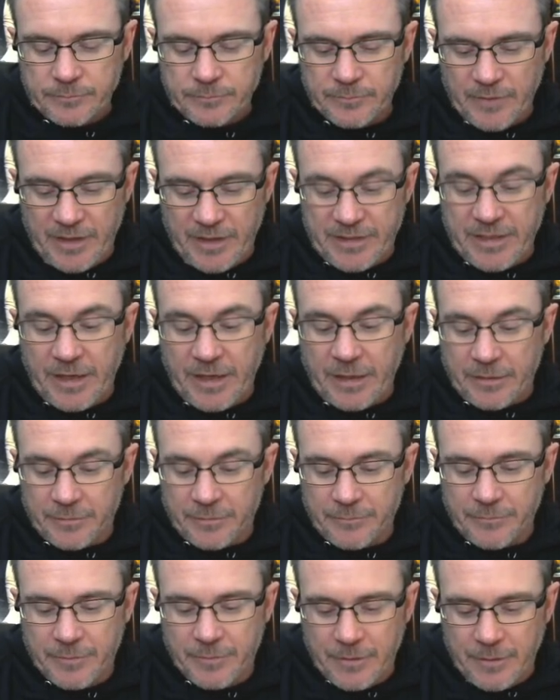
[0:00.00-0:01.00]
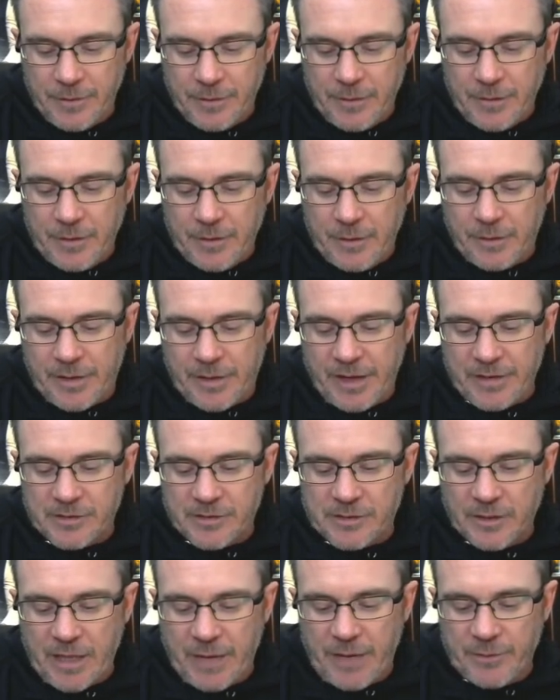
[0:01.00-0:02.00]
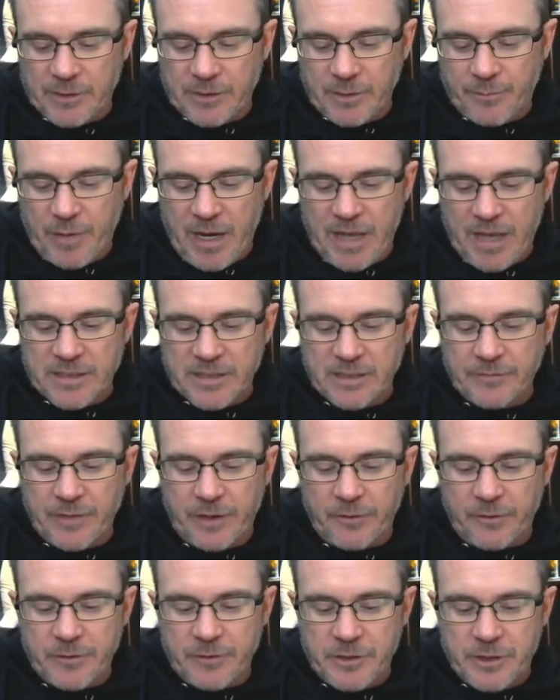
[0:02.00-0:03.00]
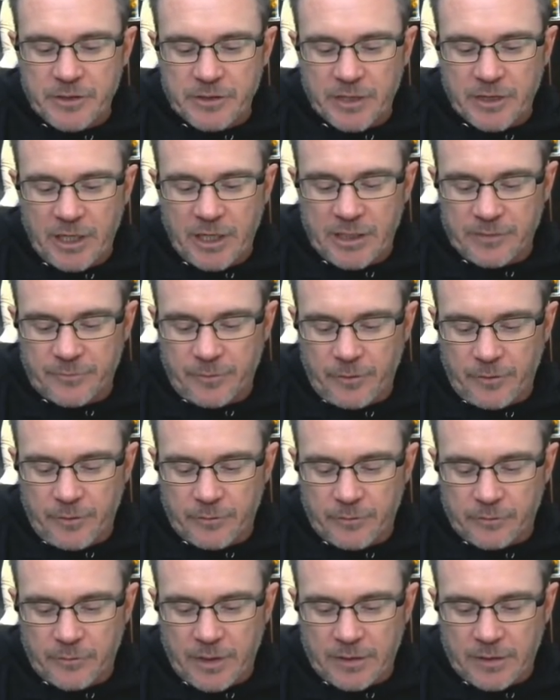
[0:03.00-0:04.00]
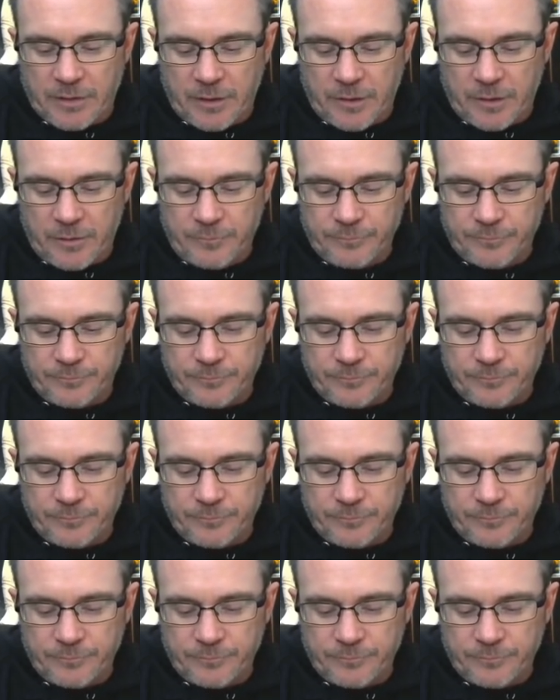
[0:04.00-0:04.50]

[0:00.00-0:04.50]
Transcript: He did. Okay, so that was a positive energy exchange for Newt right there.